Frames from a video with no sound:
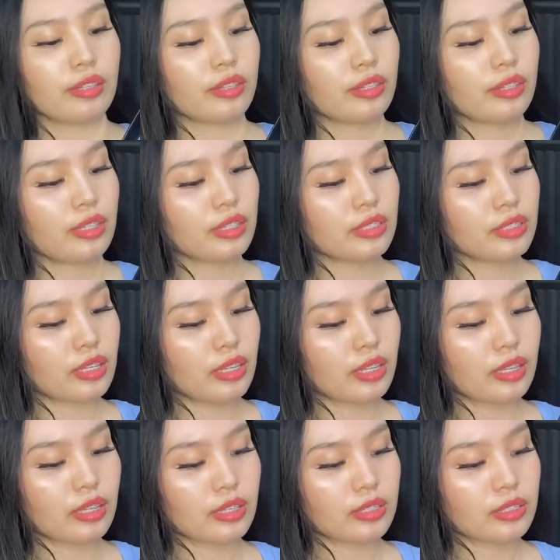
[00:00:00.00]
this
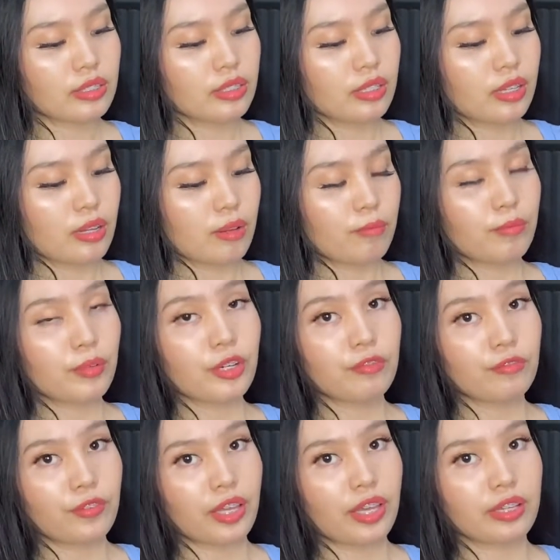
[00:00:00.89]
is
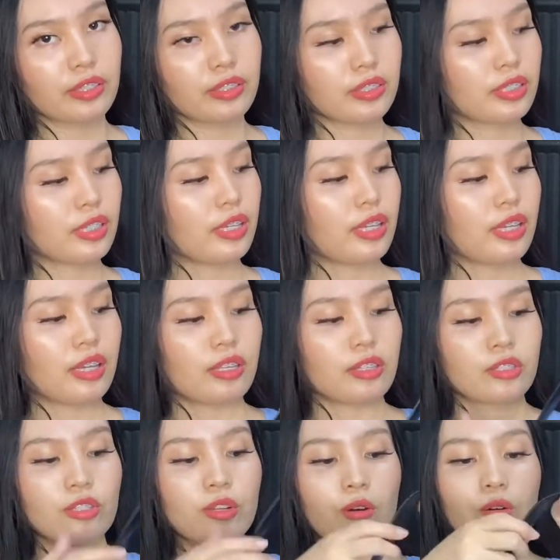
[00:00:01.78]
perfect.
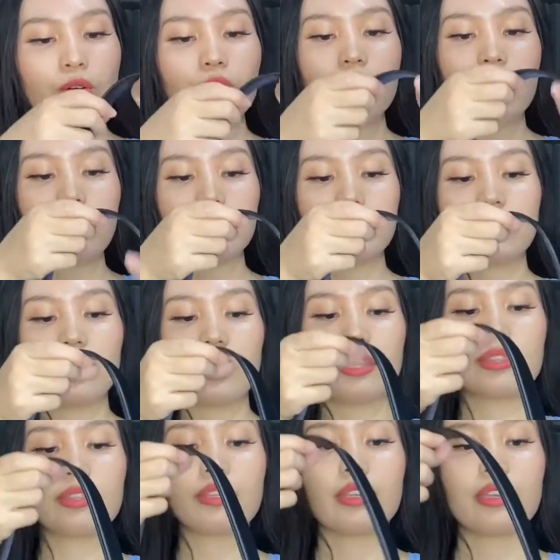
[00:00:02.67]
So
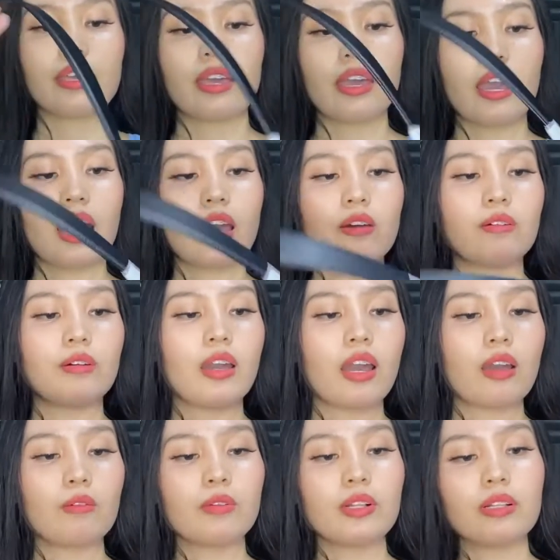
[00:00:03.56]
again,
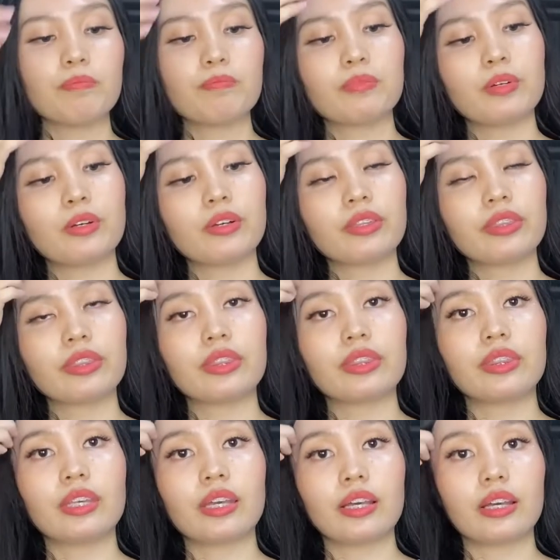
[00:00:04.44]
I will put
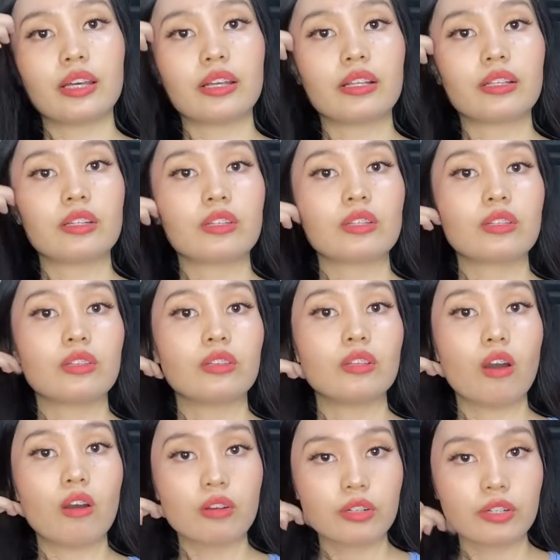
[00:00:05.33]
the
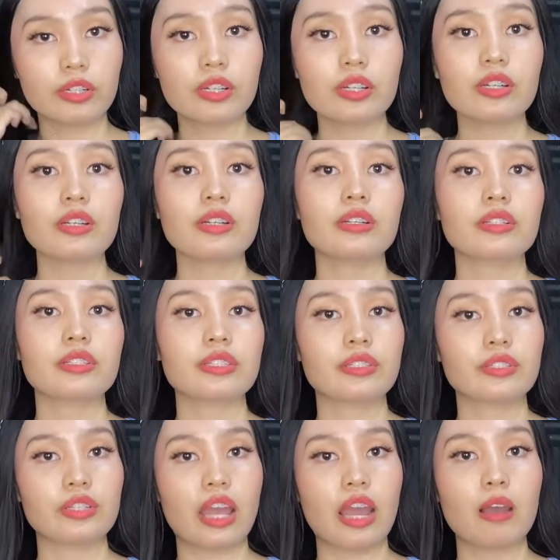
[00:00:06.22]
longer
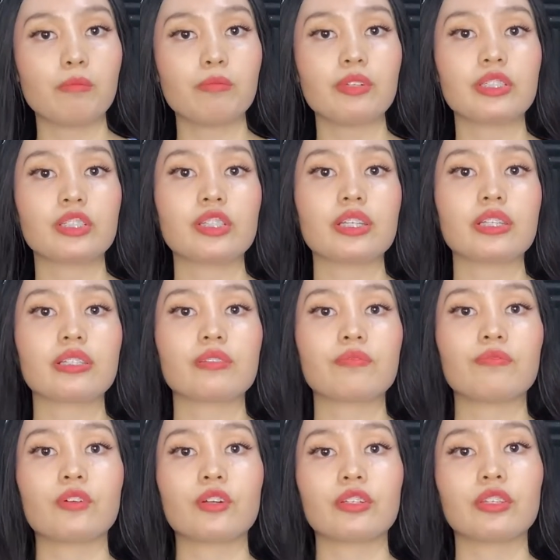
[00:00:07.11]
strap, which is
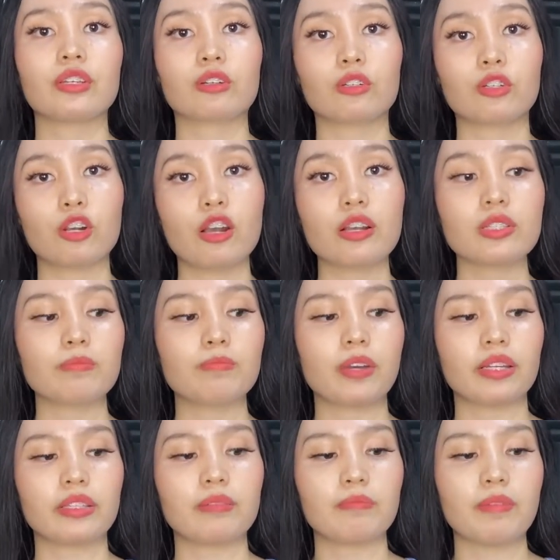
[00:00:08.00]
for the
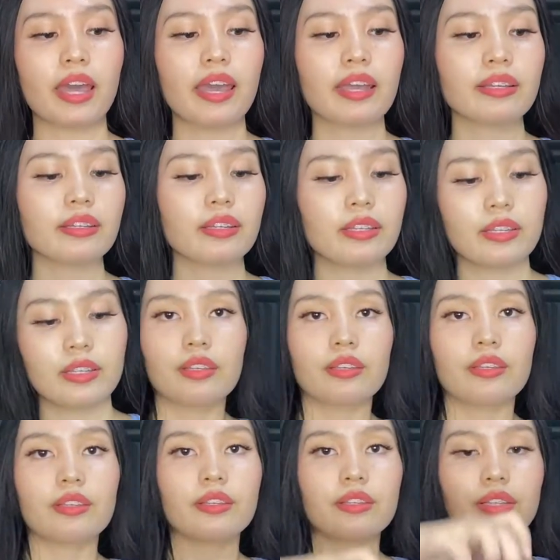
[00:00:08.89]
crossbody bag.
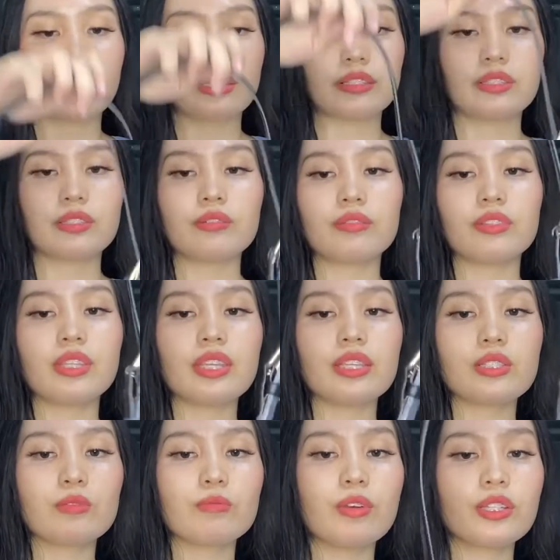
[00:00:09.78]
Okay, so
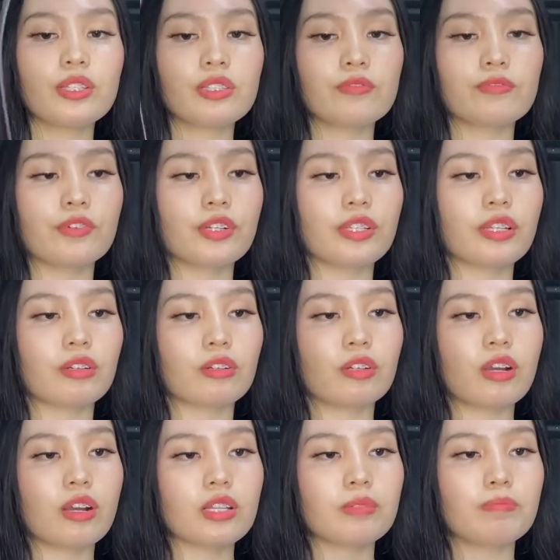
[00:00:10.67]
this one is for the
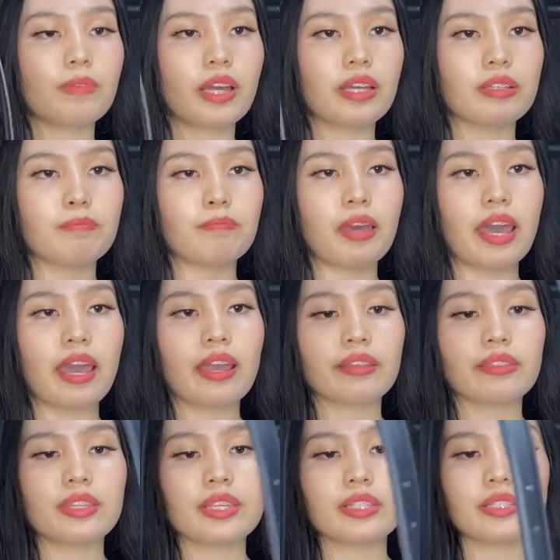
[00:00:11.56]
crossbody
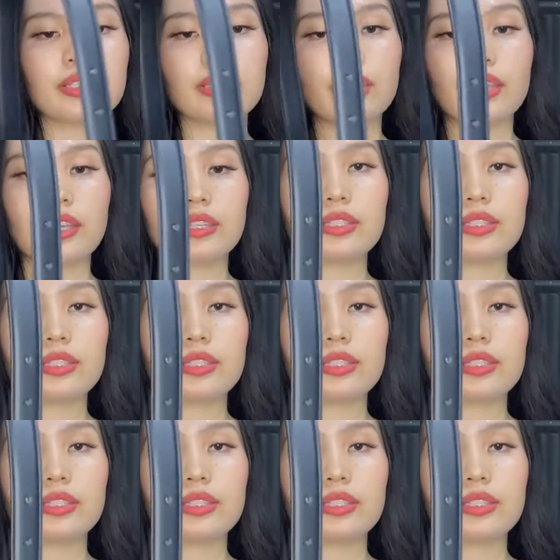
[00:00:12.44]
bag. This is